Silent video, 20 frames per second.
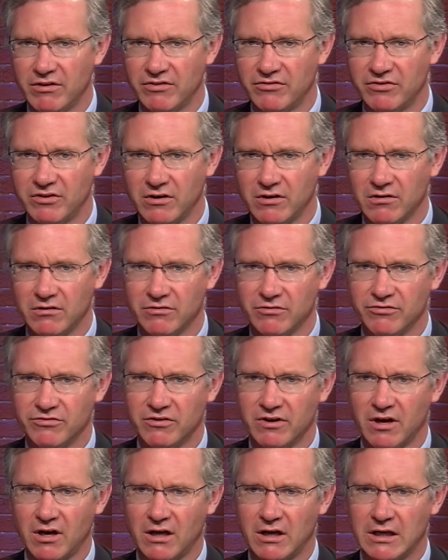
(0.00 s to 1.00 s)
year's
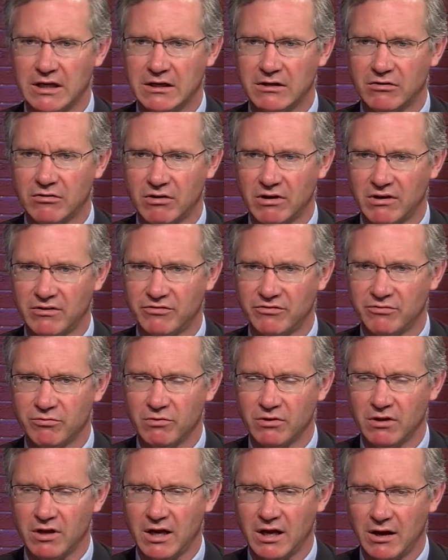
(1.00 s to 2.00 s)
increase
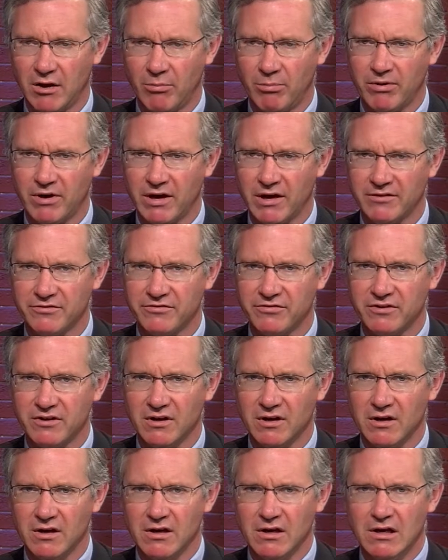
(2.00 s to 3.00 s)
will help us.
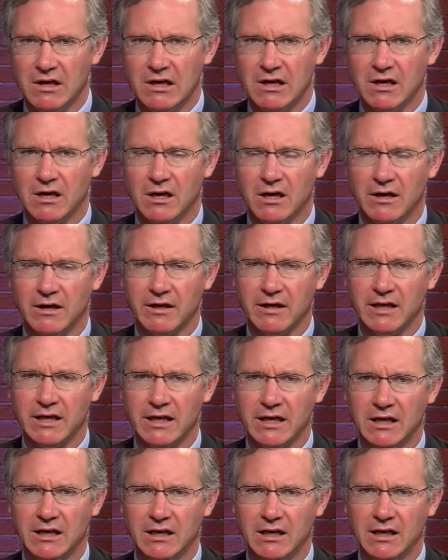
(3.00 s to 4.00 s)

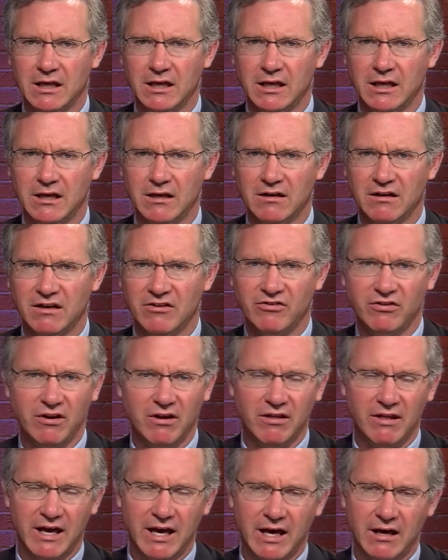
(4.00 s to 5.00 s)
In addition
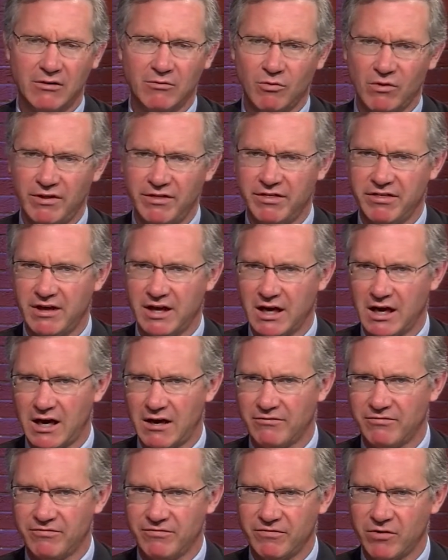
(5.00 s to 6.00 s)
to that, one thing
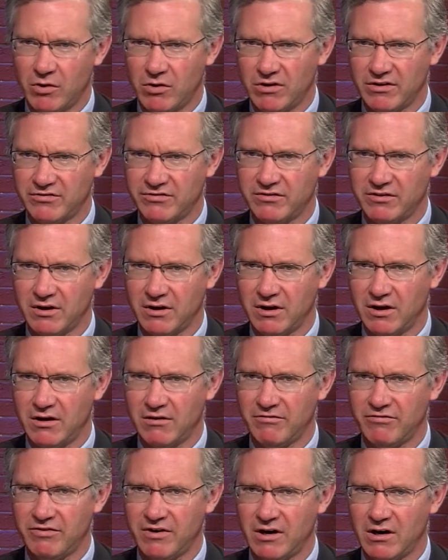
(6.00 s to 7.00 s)
I've focused
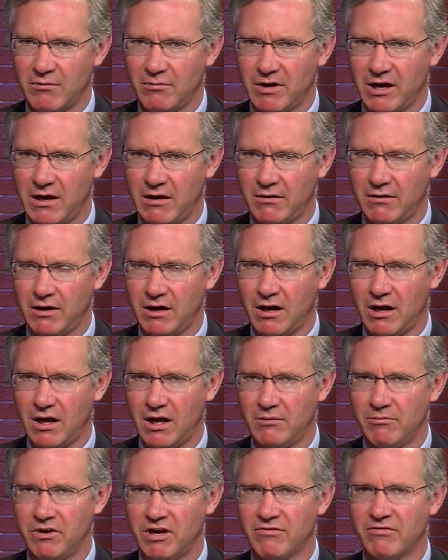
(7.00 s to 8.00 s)
a fair amount
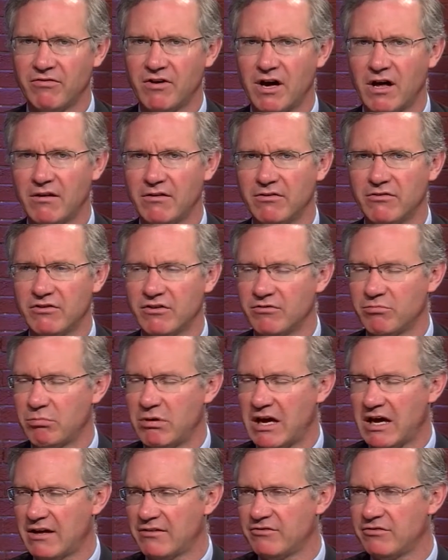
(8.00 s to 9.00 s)
on, my father just
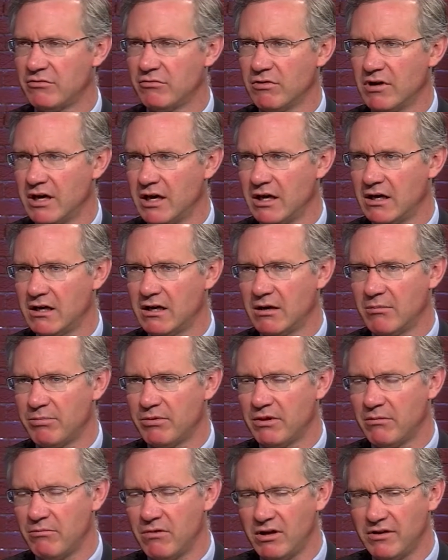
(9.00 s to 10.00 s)
passed away a
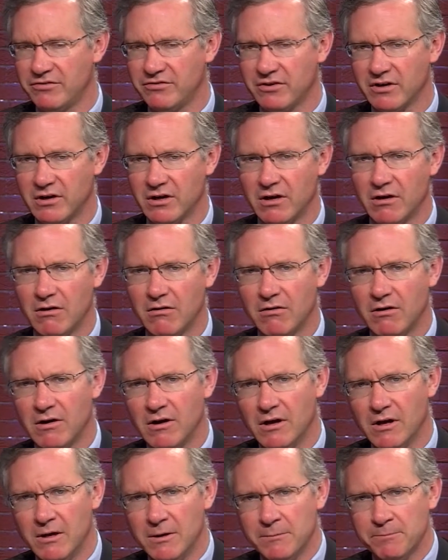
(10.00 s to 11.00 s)
couple of months ago,
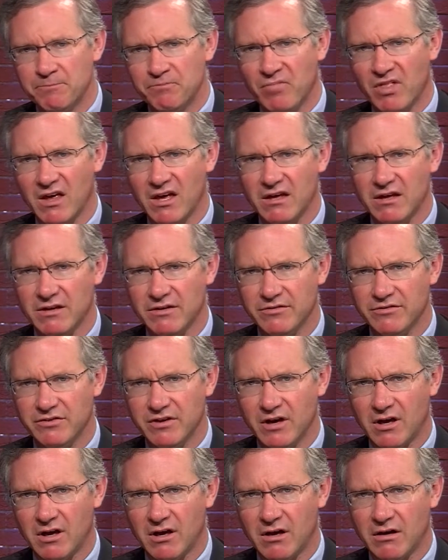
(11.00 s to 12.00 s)
is
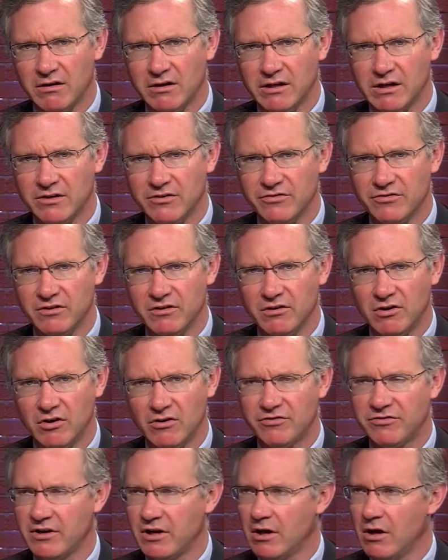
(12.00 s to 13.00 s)
the
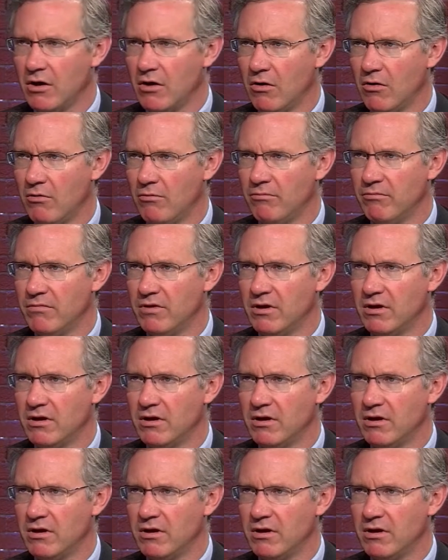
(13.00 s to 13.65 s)
nursing home